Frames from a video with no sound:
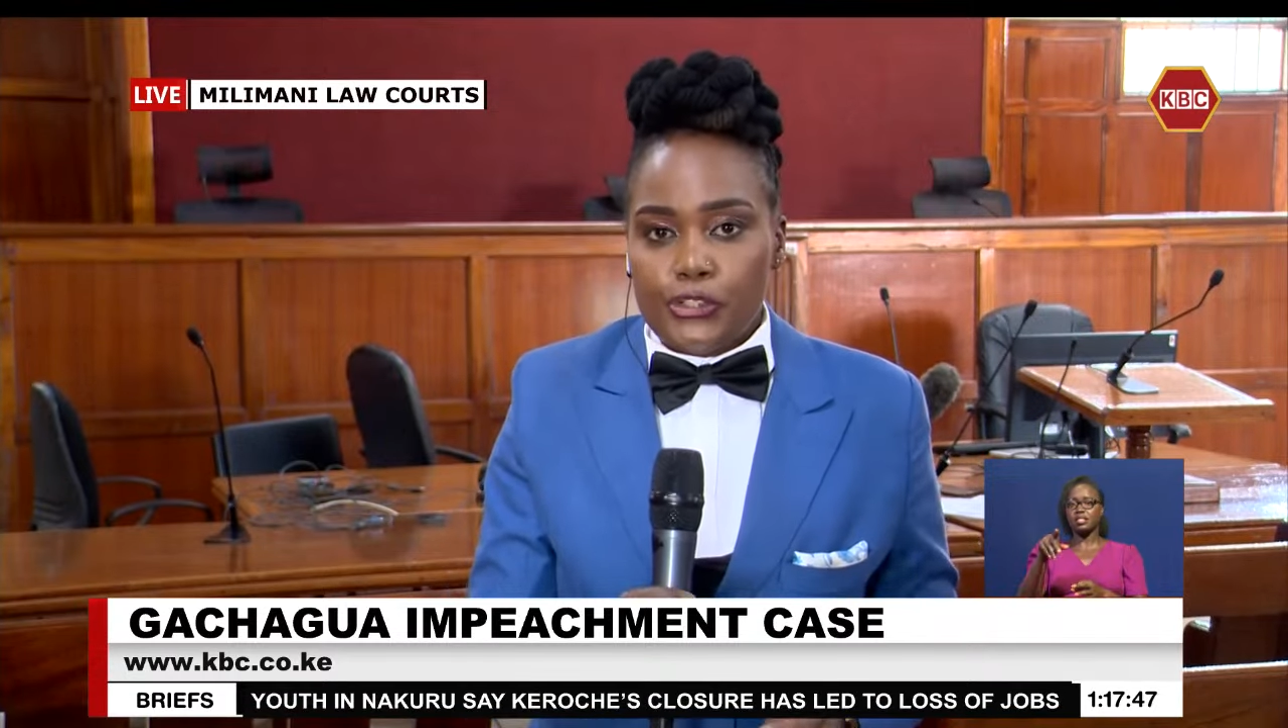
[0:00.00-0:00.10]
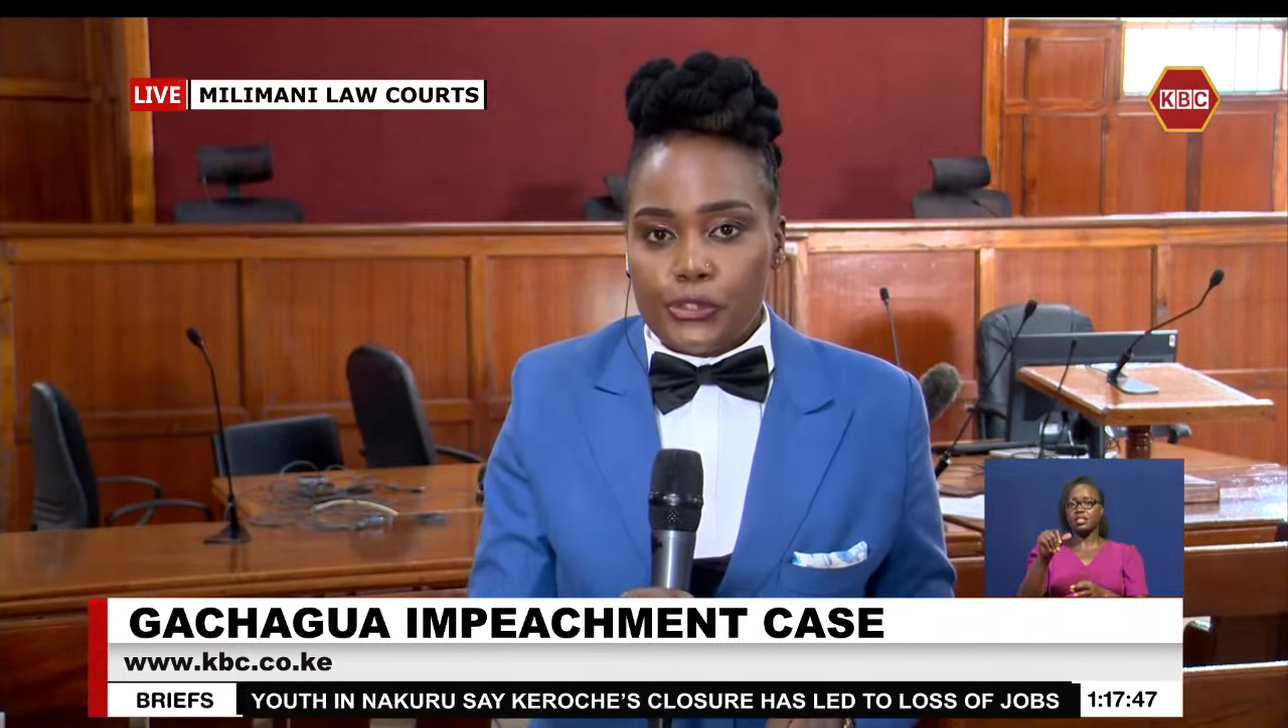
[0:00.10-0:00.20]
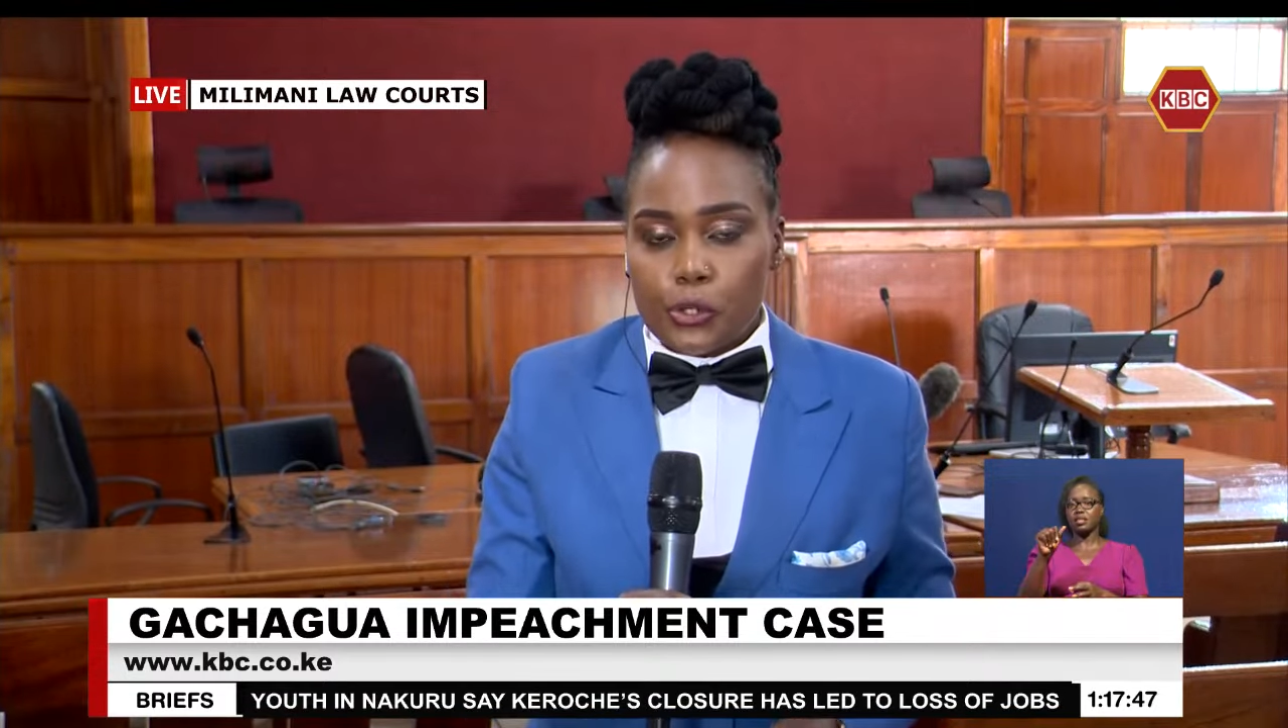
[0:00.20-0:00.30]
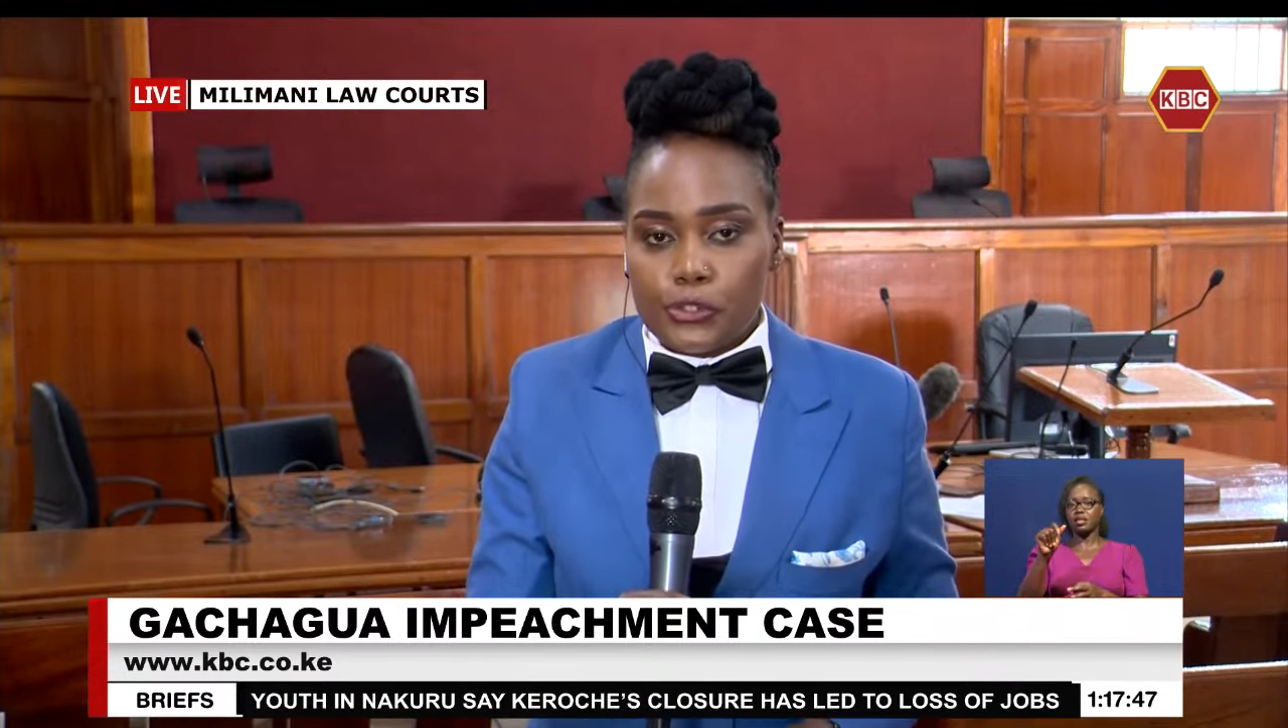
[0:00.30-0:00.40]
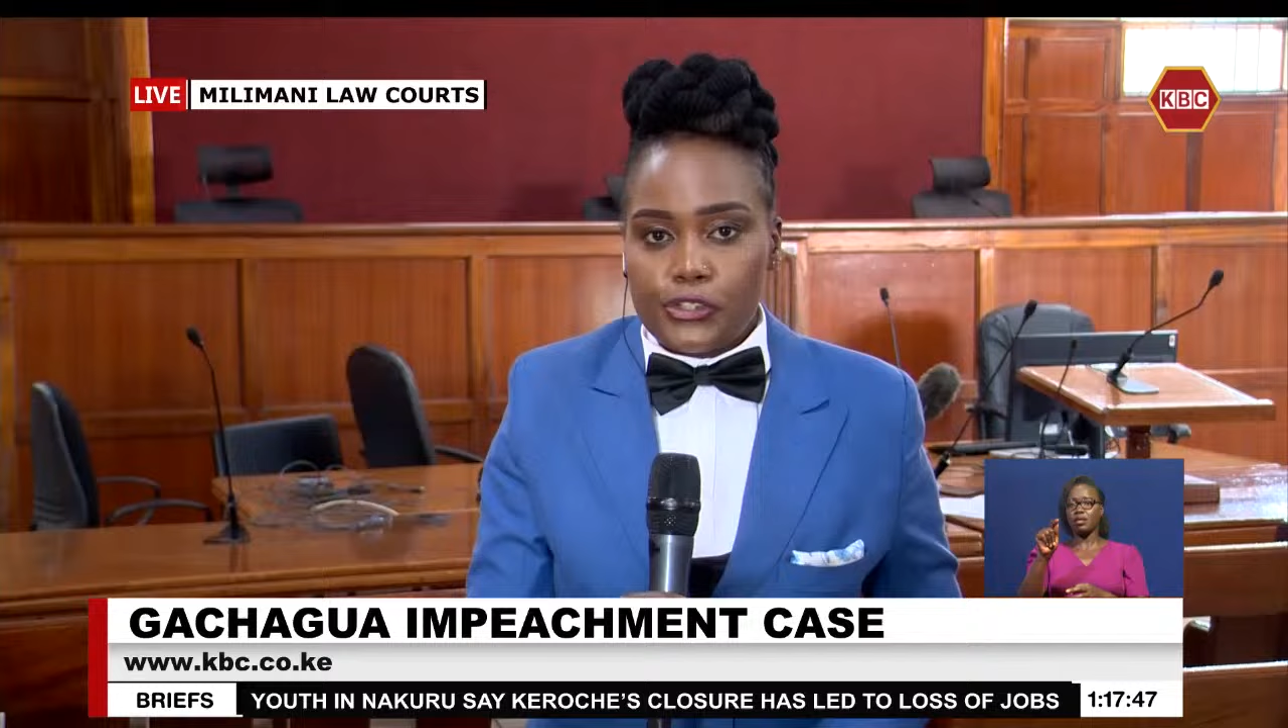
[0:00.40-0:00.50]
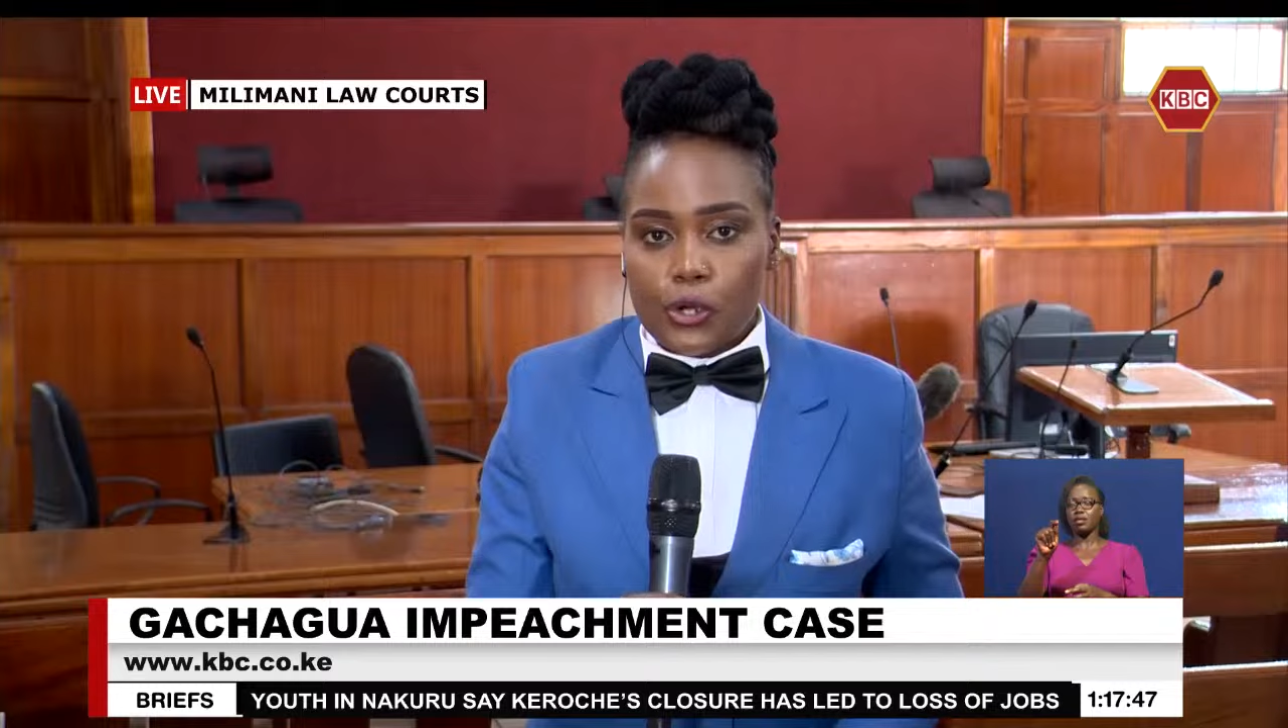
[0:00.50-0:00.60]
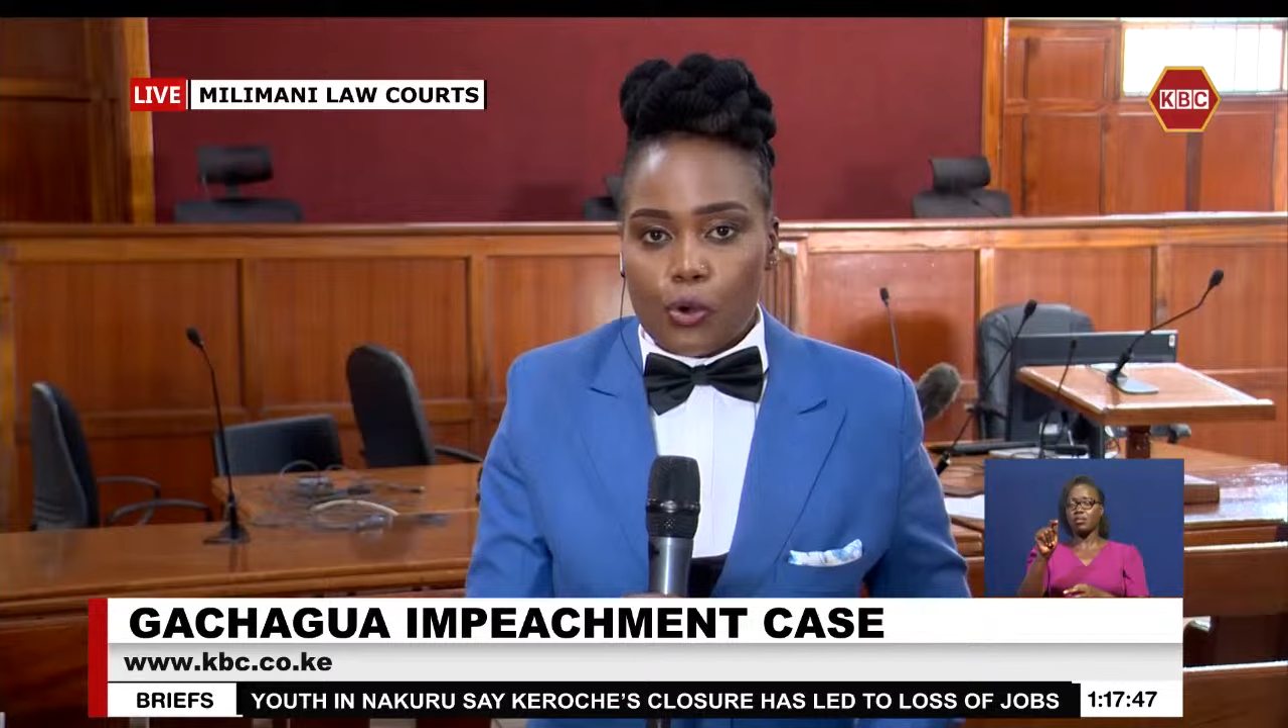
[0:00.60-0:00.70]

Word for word: George